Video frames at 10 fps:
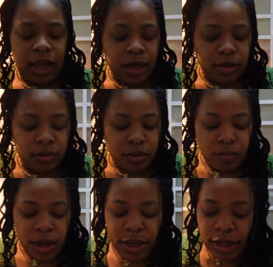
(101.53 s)
I don't know
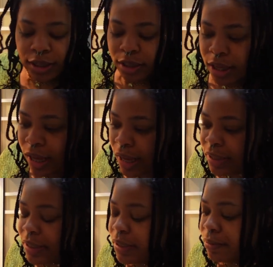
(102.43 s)
why I
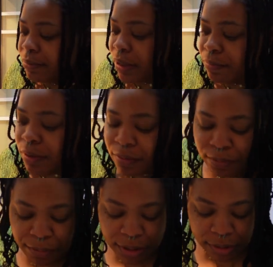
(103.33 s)
think my, maybe
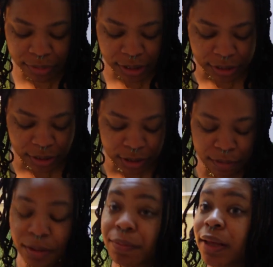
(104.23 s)
my mom said something
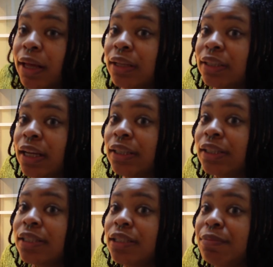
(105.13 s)
about my contact
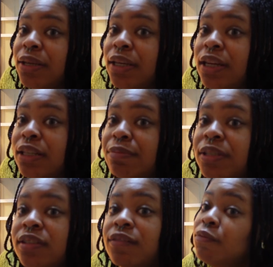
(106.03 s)
lenses being
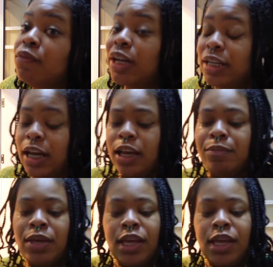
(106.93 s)
expensive one time,